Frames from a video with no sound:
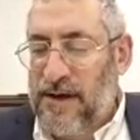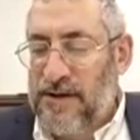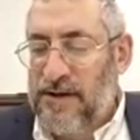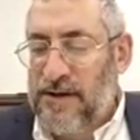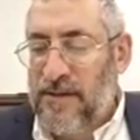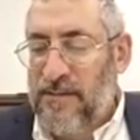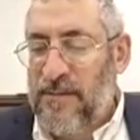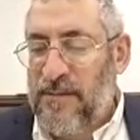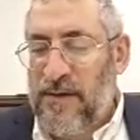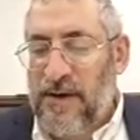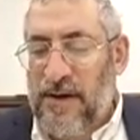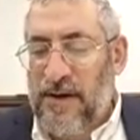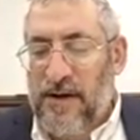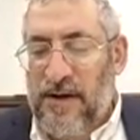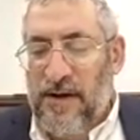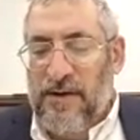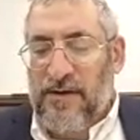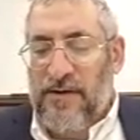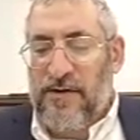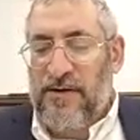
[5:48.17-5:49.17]
Hashem
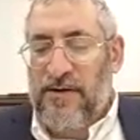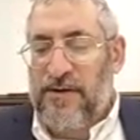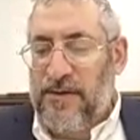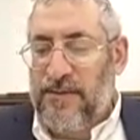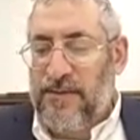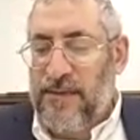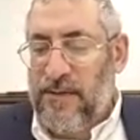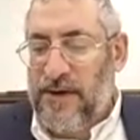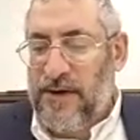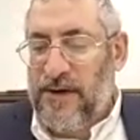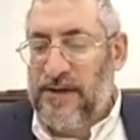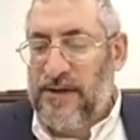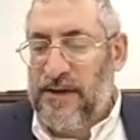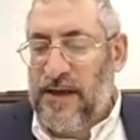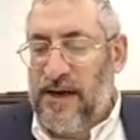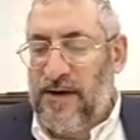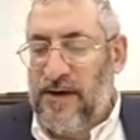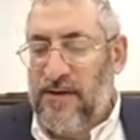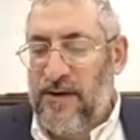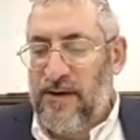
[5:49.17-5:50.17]
turns to me when He's
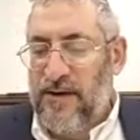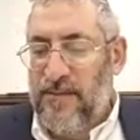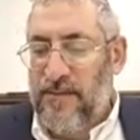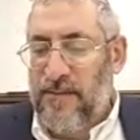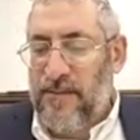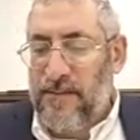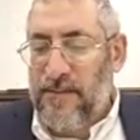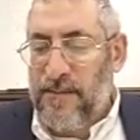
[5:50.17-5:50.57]
angry.